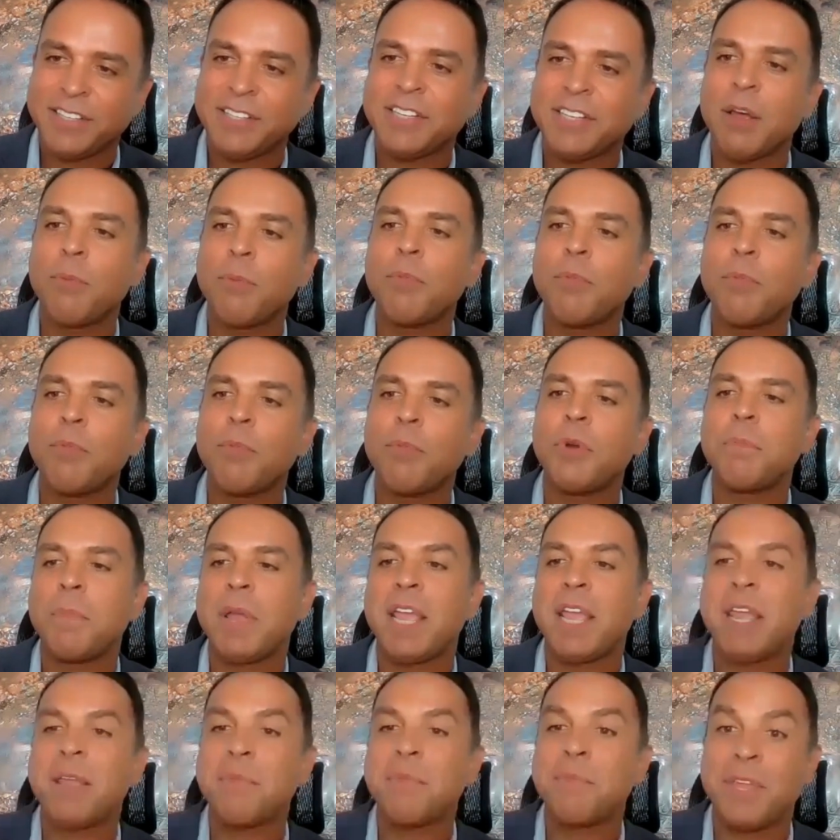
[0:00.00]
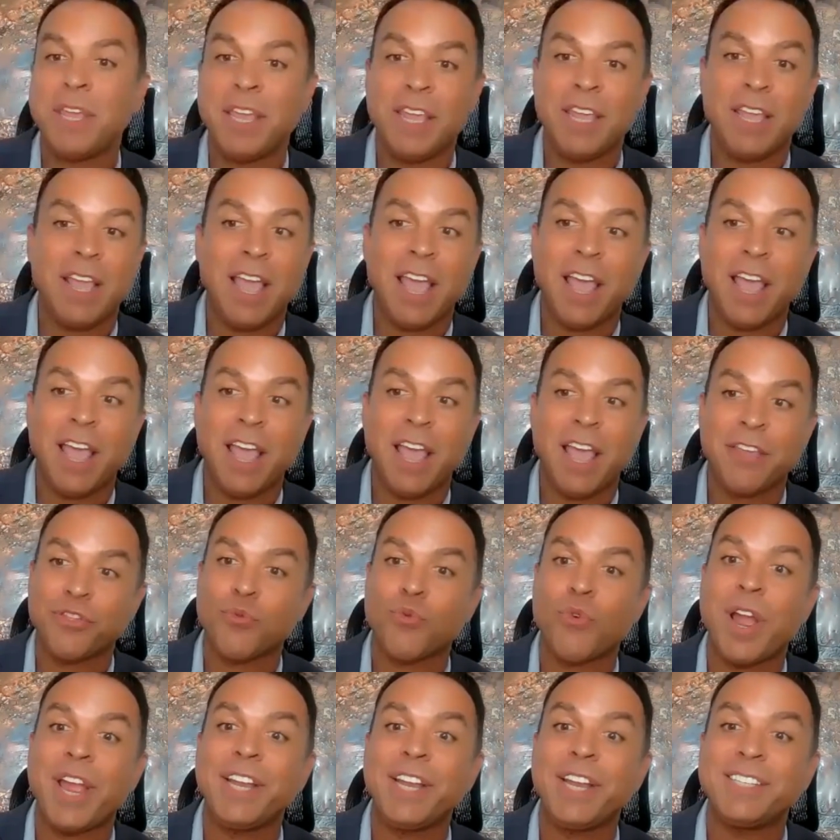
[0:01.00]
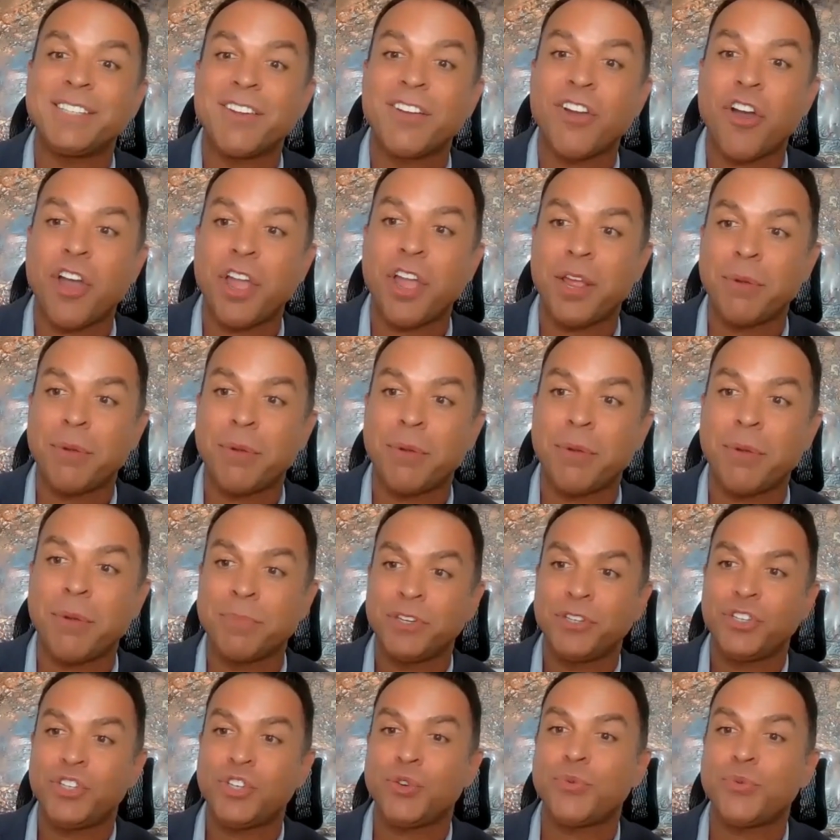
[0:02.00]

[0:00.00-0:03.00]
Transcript: And someone may be at the right time